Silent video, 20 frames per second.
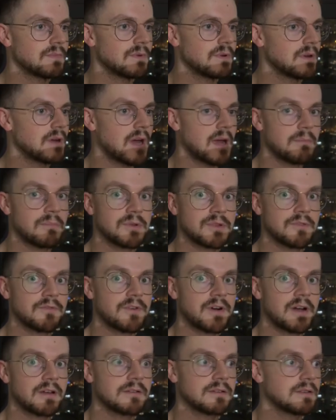I put the
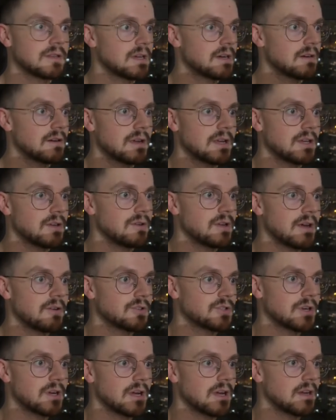file in there. Can you now
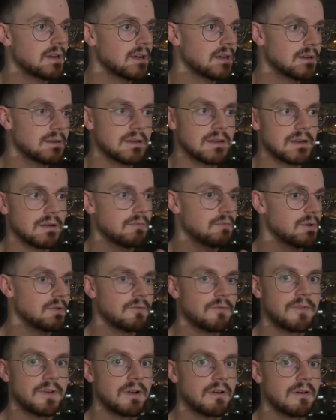try and connect? And it would
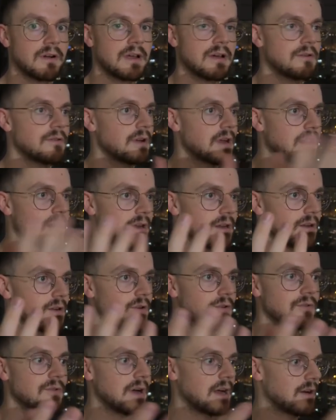figure it out, and it
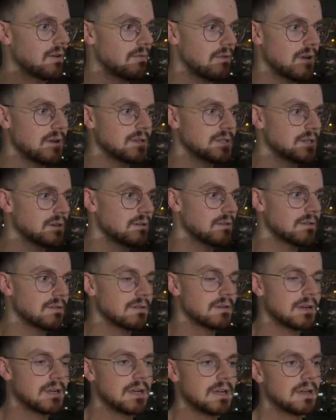knew how to write
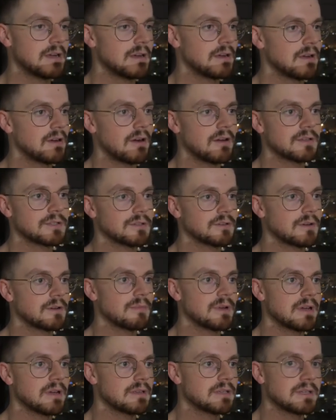certain console
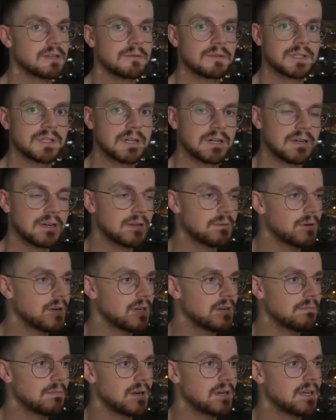commands, and it was connecting to
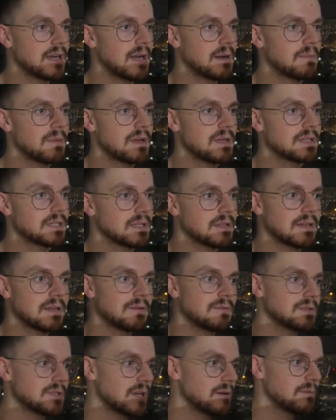my database. And then it
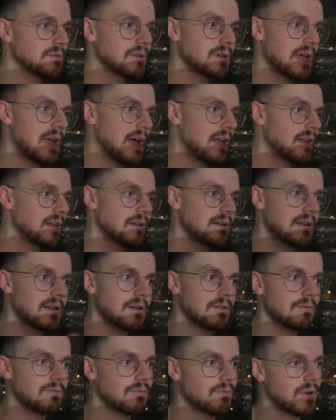was able to edit
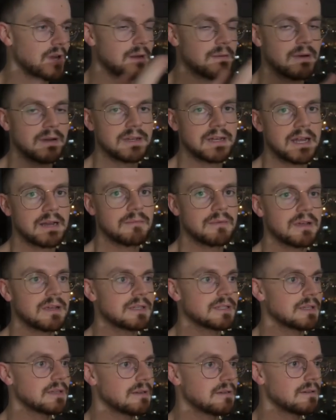and read my
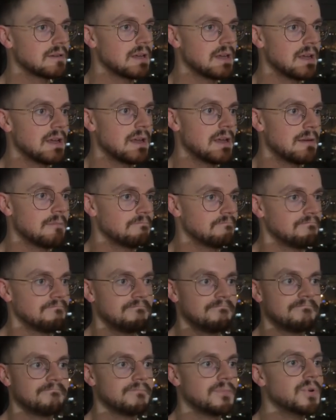database, and
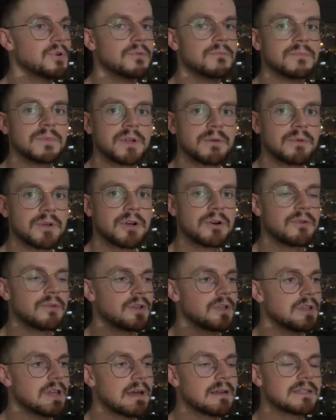boom, there we go.
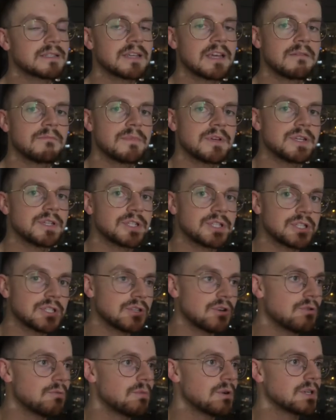That saved me
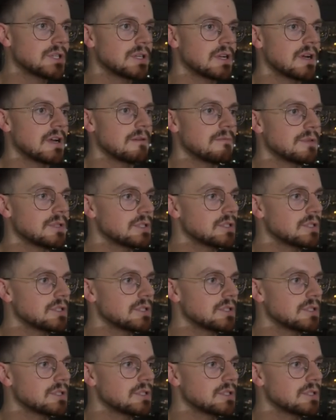so much time.